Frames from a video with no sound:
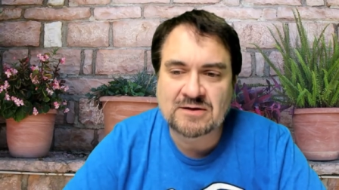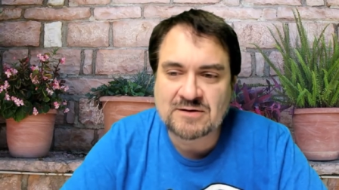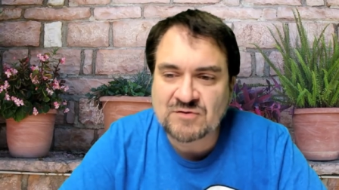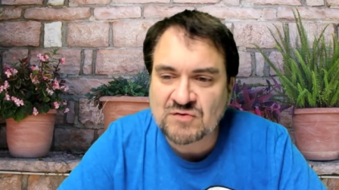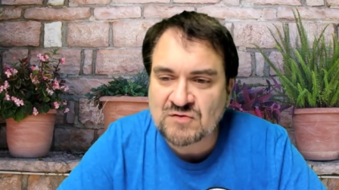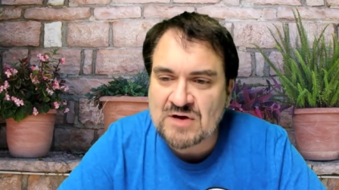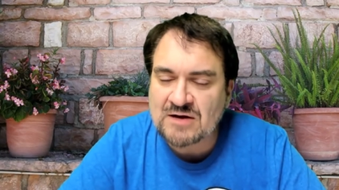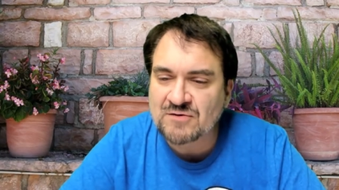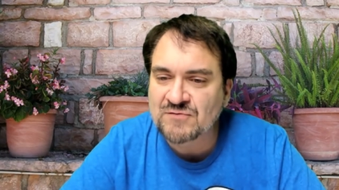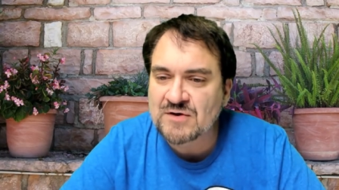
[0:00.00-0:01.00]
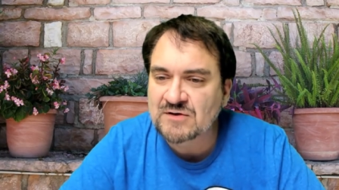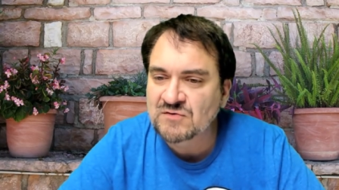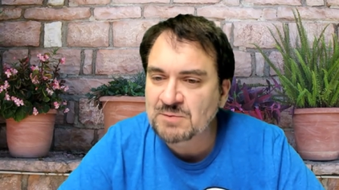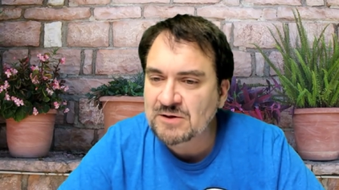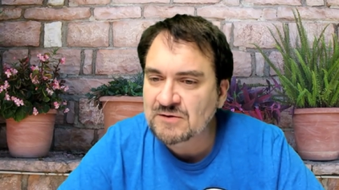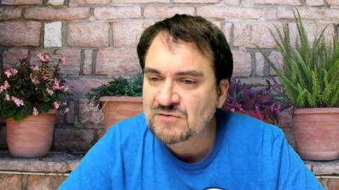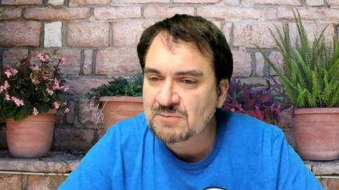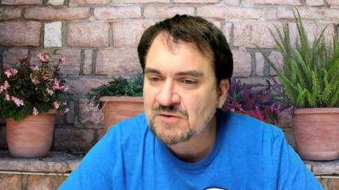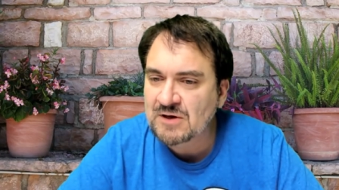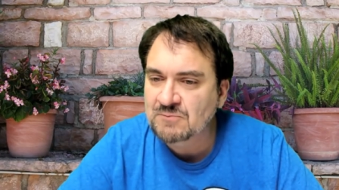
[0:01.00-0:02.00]
and it's just not a fun experience
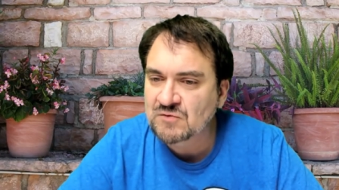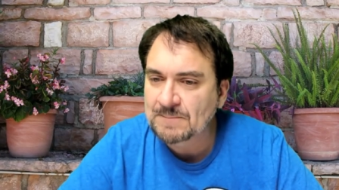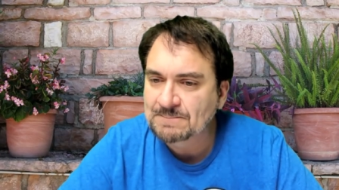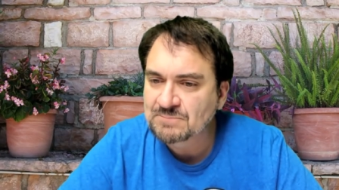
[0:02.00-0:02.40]
sometimes.